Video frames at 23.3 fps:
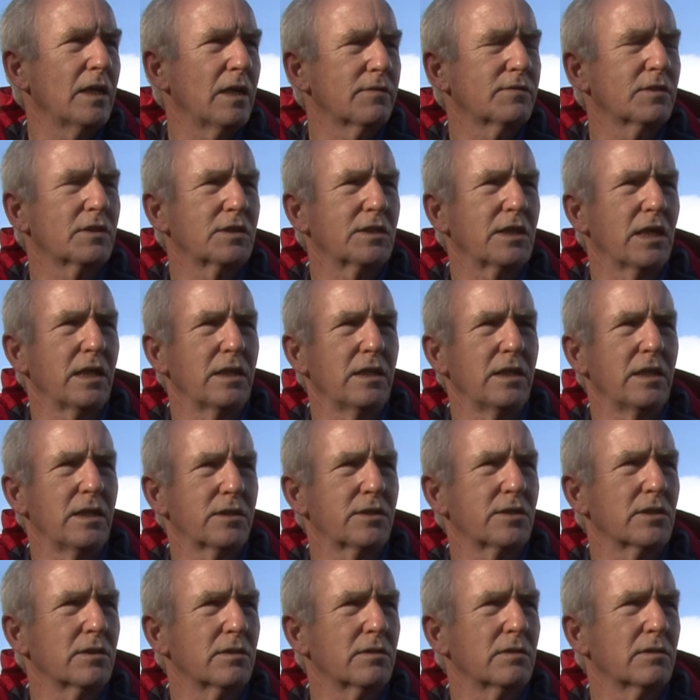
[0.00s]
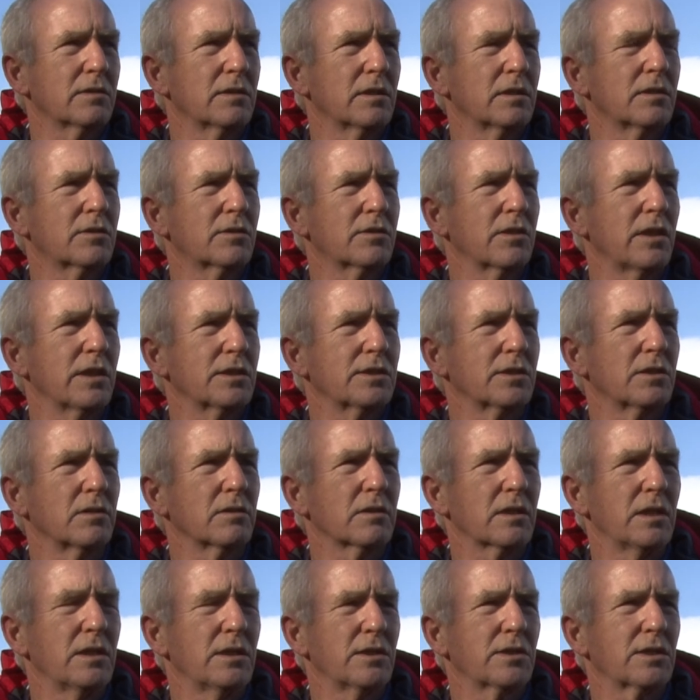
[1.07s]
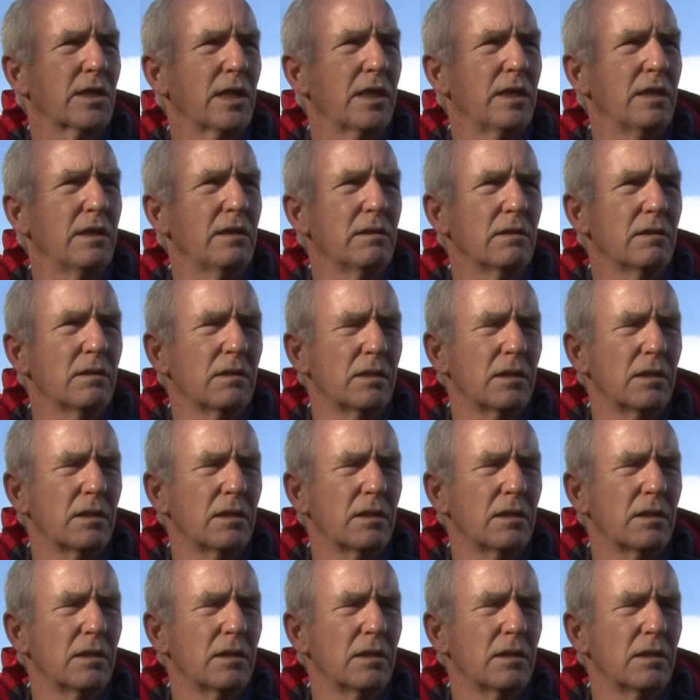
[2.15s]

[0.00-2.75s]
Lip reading: after 10 years, that Tresor is a